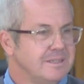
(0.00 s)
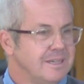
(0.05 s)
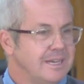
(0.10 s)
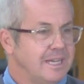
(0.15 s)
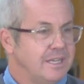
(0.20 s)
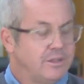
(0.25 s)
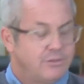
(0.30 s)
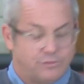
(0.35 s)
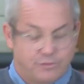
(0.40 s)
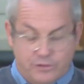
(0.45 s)

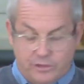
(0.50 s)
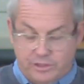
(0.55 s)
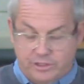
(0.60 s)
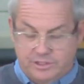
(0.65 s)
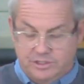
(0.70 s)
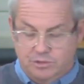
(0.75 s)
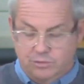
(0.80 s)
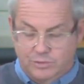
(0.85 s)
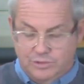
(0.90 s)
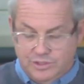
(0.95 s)
And the
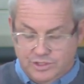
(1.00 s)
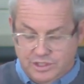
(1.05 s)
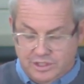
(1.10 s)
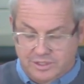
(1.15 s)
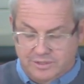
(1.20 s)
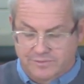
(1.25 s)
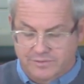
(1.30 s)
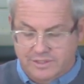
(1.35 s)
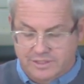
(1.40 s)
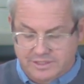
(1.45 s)
first will
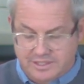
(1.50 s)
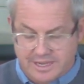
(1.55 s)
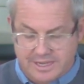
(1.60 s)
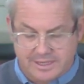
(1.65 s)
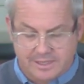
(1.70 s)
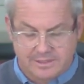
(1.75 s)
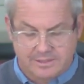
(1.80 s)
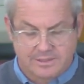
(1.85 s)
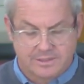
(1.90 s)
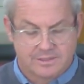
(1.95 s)
serve the
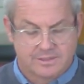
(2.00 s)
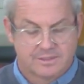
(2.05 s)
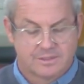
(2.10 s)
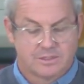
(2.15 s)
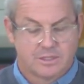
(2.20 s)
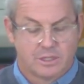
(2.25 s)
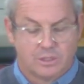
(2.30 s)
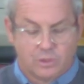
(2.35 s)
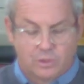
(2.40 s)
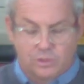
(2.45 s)
second.
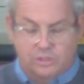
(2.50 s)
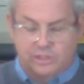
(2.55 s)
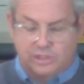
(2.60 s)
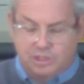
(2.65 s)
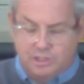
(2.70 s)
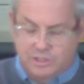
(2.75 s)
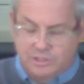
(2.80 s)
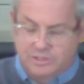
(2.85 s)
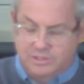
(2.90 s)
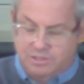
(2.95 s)
The Lord
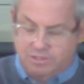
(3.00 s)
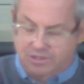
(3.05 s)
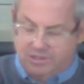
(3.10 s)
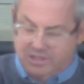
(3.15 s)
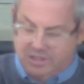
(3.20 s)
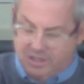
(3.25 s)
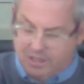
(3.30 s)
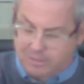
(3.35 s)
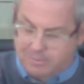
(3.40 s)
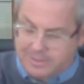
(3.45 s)
chooses
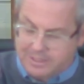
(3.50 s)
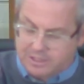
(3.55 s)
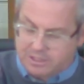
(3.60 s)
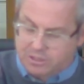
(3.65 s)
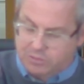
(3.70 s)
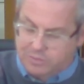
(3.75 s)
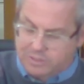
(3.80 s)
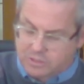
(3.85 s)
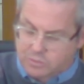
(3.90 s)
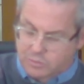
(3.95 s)
to commit
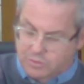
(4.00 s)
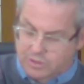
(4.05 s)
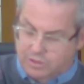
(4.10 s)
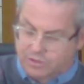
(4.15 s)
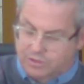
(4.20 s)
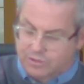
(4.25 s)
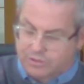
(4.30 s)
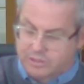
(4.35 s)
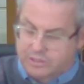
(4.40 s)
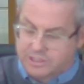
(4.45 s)
to his
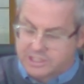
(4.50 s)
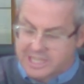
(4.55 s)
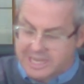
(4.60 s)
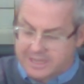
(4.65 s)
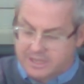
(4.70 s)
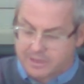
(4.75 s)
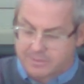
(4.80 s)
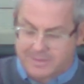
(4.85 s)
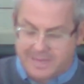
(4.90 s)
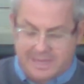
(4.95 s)
world through
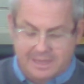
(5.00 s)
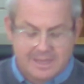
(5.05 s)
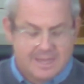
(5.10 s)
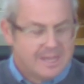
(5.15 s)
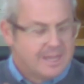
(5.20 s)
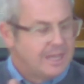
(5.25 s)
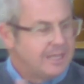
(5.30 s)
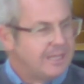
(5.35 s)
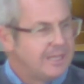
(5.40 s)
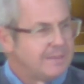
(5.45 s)
Jacob. Now,
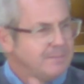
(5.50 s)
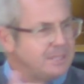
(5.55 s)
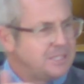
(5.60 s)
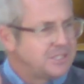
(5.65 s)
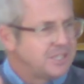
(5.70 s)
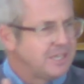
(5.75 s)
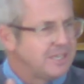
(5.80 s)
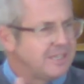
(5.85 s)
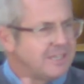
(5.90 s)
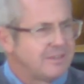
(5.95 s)
uh, let me
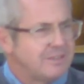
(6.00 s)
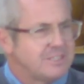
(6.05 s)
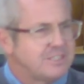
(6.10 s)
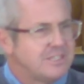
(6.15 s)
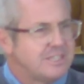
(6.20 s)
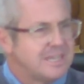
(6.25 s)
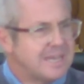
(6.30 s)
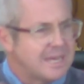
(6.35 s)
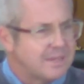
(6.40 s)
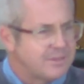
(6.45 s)
tell you, there
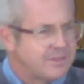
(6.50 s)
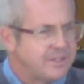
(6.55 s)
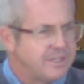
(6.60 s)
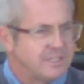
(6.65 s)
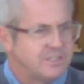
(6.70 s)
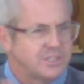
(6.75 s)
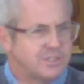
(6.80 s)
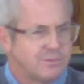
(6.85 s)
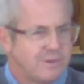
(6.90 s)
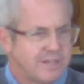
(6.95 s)
is
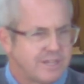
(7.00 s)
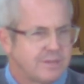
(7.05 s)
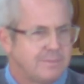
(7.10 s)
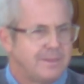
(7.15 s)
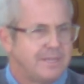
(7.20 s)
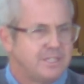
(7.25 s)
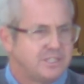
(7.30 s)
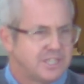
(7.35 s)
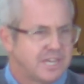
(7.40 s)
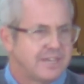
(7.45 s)
nothing to
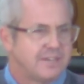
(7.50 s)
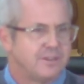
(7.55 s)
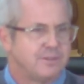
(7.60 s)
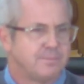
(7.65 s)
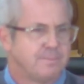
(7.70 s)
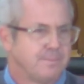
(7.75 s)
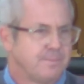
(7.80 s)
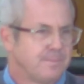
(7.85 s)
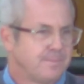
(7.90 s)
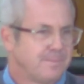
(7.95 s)
recommend
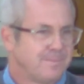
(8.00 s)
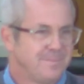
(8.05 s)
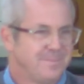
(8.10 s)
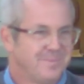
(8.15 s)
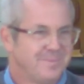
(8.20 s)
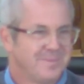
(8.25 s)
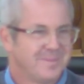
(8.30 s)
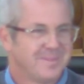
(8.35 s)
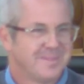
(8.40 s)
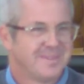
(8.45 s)
Jacob.
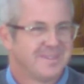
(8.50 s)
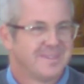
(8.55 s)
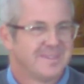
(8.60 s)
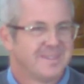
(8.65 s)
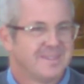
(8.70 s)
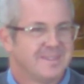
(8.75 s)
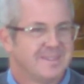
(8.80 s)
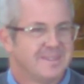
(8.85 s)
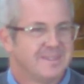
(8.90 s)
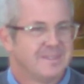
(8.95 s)

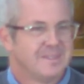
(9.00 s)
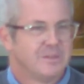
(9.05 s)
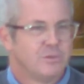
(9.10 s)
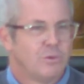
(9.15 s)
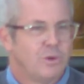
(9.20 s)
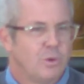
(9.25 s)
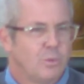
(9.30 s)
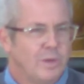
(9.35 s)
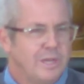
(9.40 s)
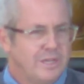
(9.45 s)

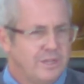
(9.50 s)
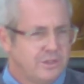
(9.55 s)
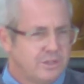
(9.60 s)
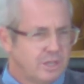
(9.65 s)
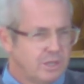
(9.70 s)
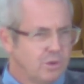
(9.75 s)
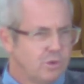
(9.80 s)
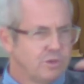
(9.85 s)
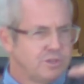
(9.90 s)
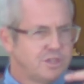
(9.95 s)
When did
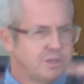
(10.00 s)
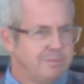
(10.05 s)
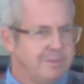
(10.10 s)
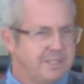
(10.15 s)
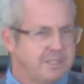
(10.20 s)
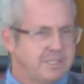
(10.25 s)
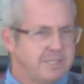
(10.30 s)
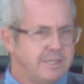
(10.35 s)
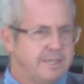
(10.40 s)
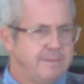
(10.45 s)
the Lord
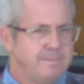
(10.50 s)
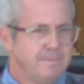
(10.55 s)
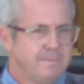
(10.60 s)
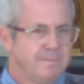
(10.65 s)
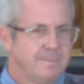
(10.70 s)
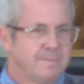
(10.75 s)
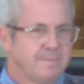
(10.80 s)
commit to him?